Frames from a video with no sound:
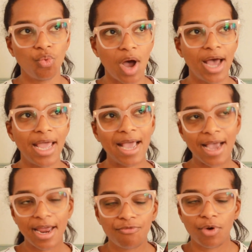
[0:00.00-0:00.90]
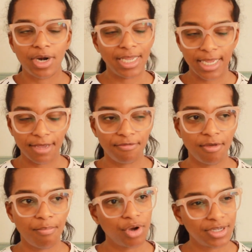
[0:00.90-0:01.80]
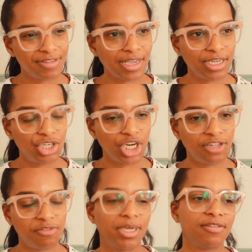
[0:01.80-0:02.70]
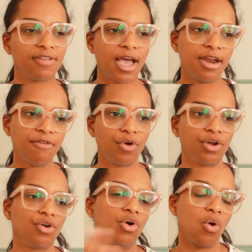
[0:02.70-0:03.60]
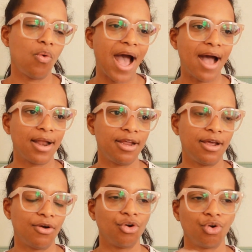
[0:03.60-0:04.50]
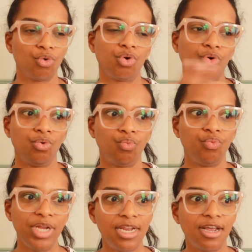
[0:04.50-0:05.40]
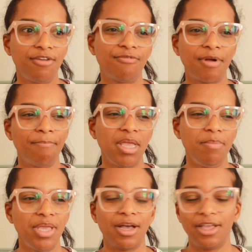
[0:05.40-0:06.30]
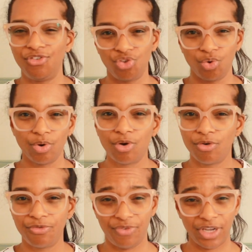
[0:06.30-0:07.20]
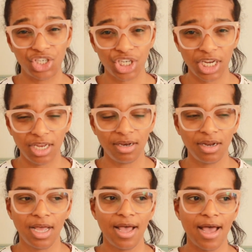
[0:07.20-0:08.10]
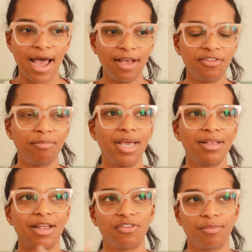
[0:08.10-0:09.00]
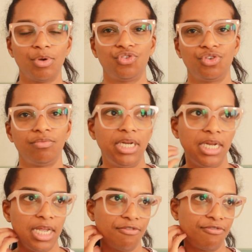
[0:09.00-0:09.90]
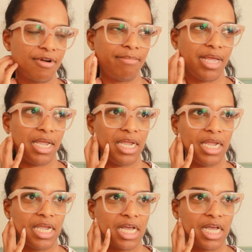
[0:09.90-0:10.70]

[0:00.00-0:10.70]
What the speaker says: why I kind of want to give the book a second chance, because I kind of want to go at it or read it from maybe a historical fiction aspect as opposed to reading it from a